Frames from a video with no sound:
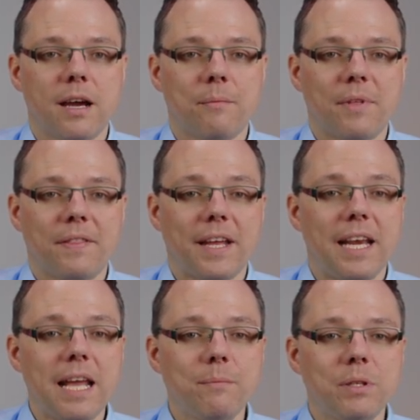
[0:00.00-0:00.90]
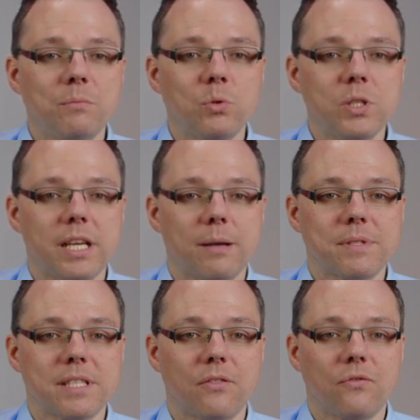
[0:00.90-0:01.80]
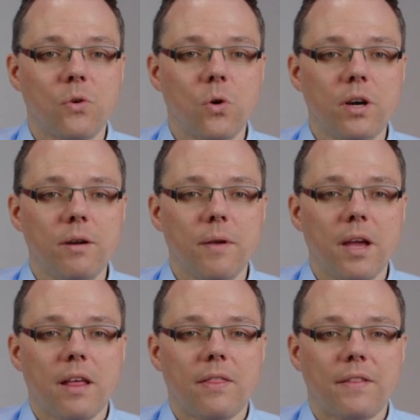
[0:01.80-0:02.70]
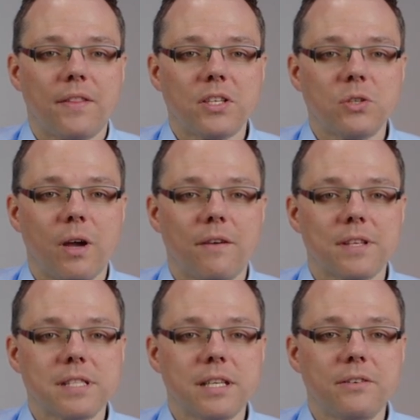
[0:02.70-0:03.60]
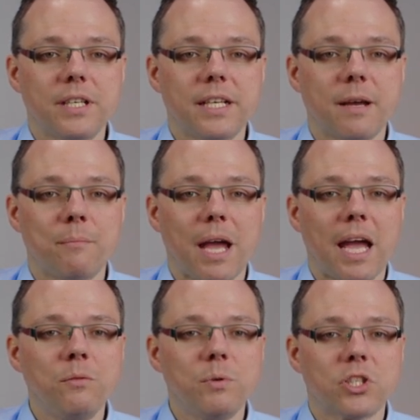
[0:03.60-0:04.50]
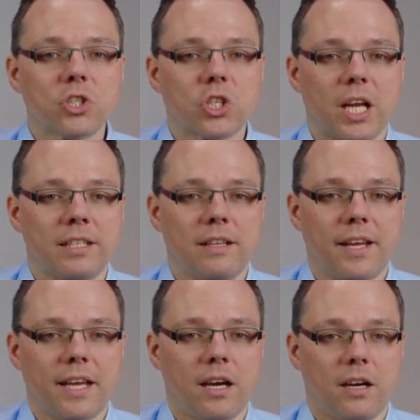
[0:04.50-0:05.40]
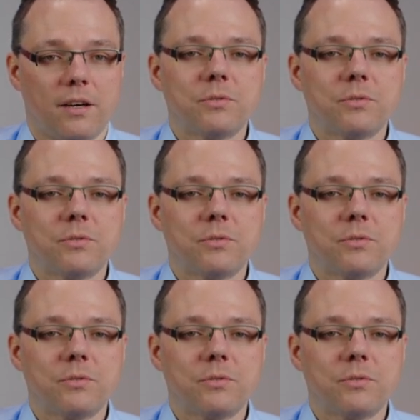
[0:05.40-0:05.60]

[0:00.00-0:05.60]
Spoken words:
that they're labeled multi-MStat 4, that they do have the serial number and which channel they are.